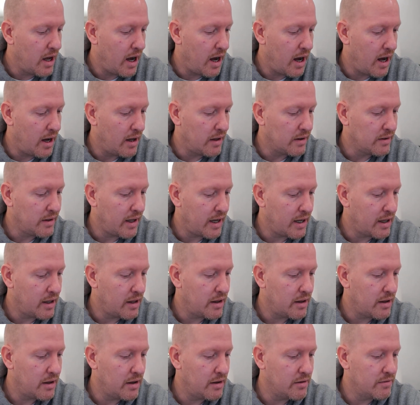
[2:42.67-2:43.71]

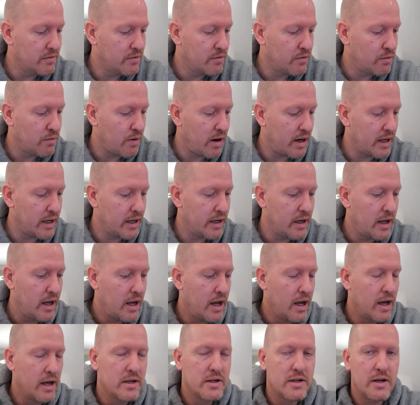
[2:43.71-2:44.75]
Length of credit,
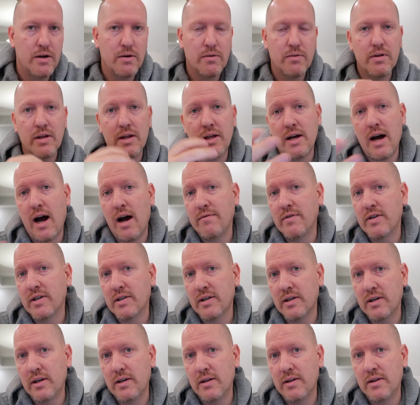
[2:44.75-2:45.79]
so
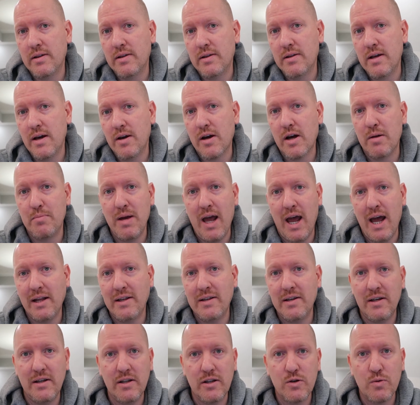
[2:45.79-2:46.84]
obviously it could be
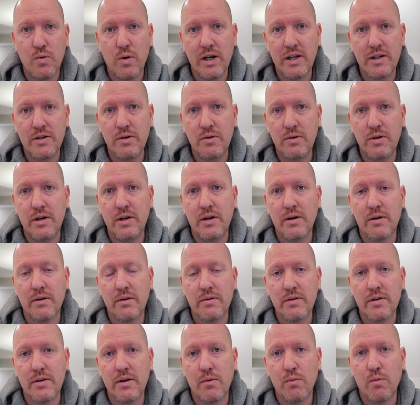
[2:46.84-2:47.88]
18, 22
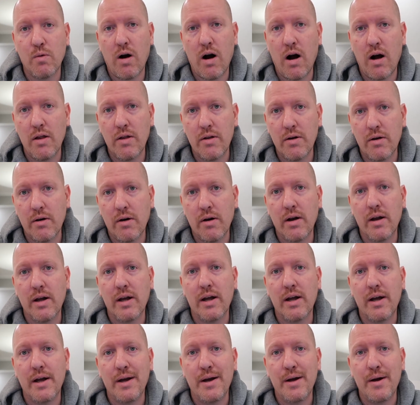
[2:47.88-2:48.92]
years, where other
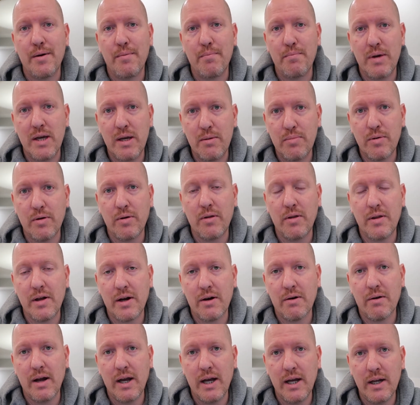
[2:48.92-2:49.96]
people
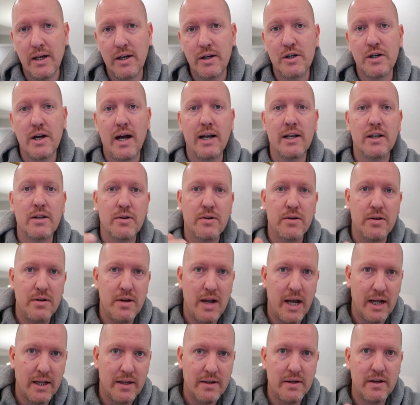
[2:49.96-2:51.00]
their age at
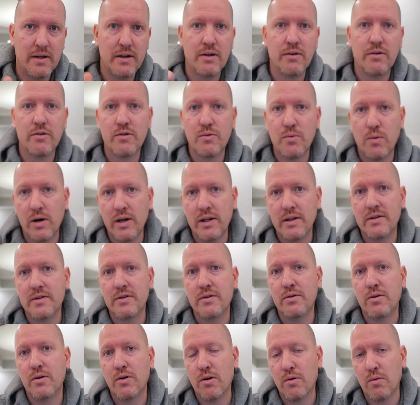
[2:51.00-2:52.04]
18 or
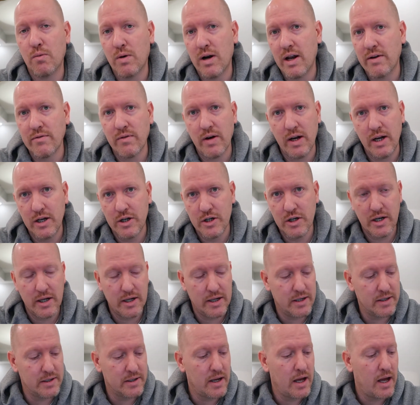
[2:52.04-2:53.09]
22 or whatever age it
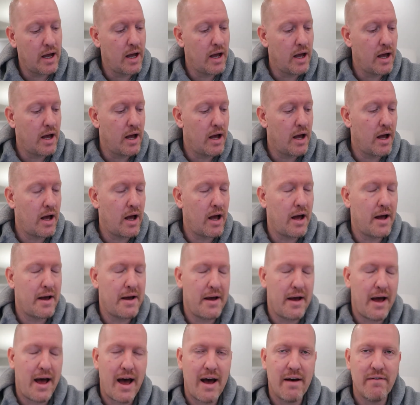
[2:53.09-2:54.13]
is
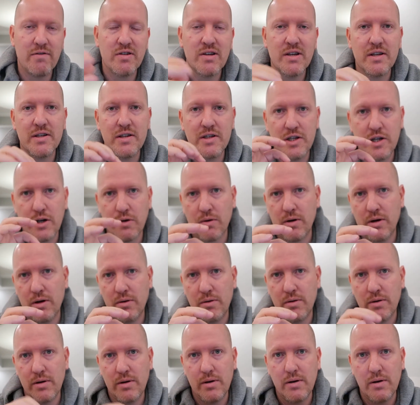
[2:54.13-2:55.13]
have 0